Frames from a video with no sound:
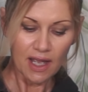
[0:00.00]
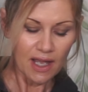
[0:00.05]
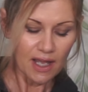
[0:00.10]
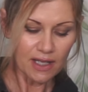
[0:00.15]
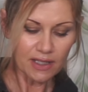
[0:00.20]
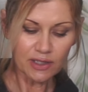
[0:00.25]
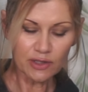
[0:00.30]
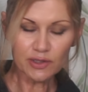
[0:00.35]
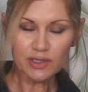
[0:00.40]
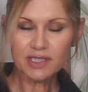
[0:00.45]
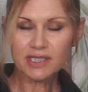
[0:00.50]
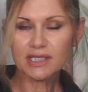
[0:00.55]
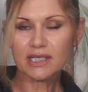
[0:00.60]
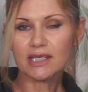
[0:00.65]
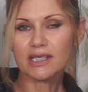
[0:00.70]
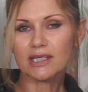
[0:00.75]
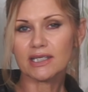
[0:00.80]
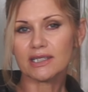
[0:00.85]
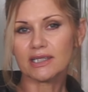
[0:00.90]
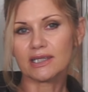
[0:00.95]
And you'll
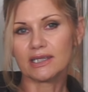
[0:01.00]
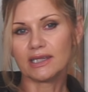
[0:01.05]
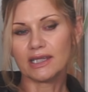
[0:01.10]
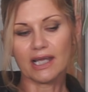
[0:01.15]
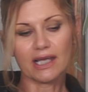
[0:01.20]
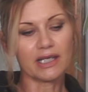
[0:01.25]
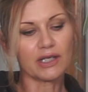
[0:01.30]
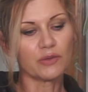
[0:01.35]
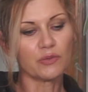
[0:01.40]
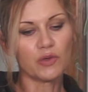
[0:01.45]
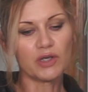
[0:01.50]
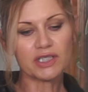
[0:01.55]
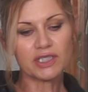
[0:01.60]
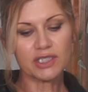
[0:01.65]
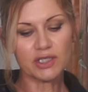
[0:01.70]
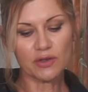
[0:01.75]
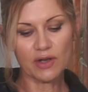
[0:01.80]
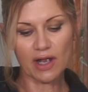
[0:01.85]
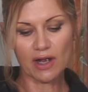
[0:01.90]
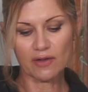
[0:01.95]
see, like, once
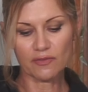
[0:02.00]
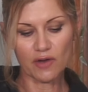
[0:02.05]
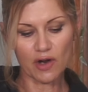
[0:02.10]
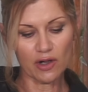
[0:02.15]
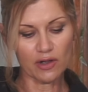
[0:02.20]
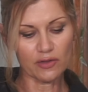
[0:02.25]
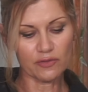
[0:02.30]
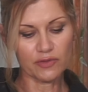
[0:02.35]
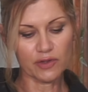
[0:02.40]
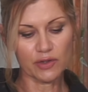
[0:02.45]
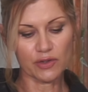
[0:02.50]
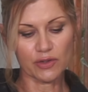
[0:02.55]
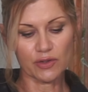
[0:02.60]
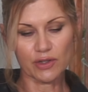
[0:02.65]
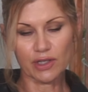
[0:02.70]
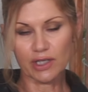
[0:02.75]
you have all of your